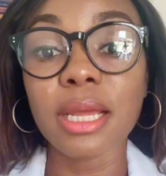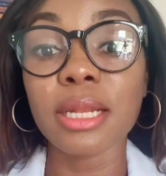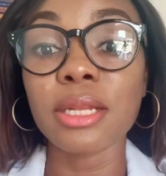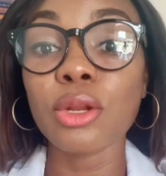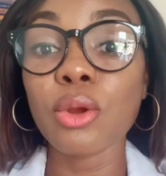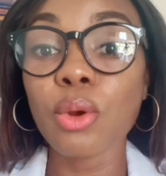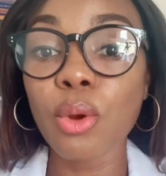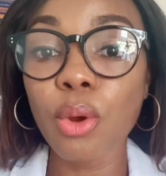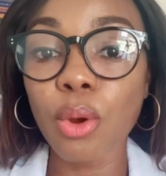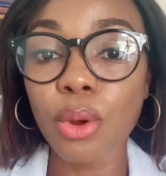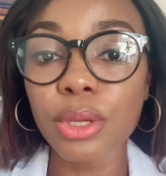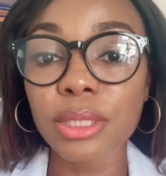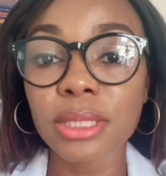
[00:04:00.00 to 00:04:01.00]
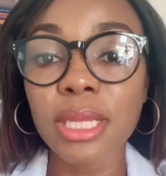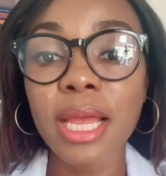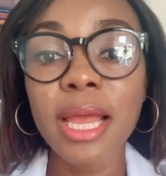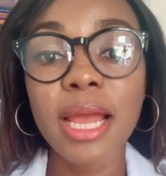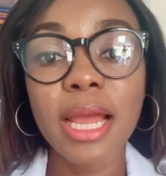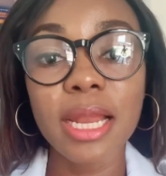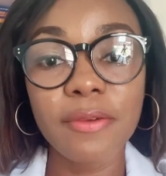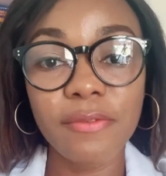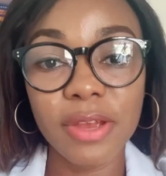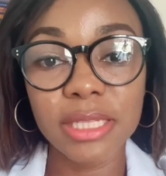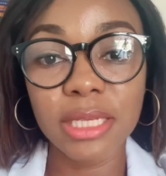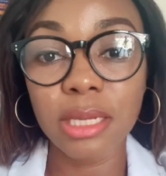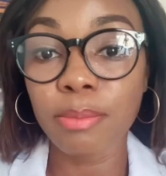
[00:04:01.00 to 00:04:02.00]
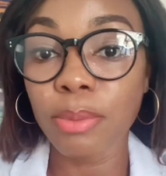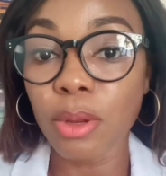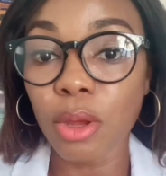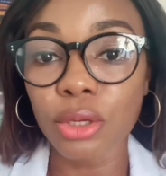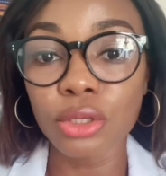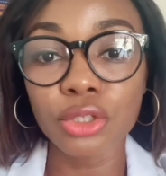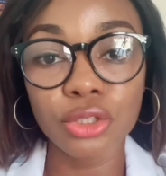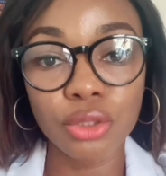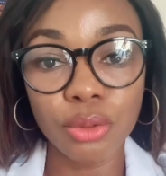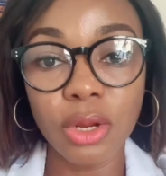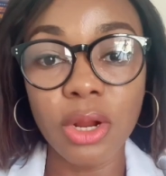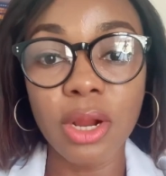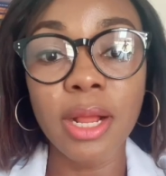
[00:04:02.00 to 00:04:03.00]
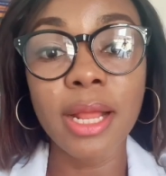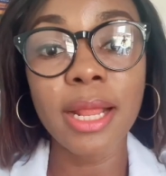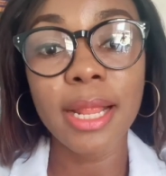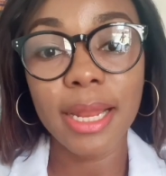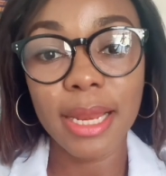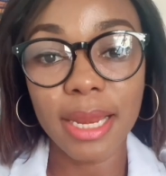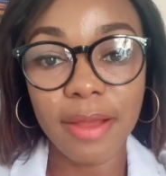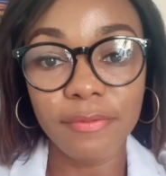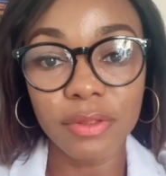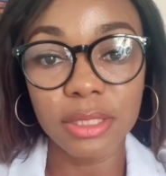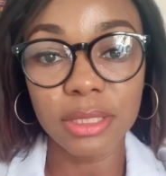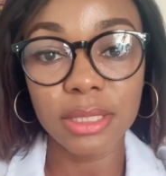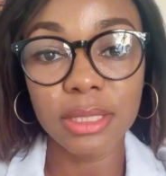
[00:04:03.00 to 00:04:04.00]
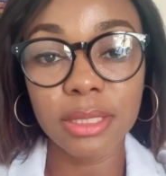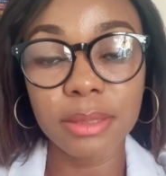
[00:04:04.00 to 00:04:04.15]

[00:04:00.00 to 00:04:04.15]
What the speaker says: that cause elevated blood sugar levels.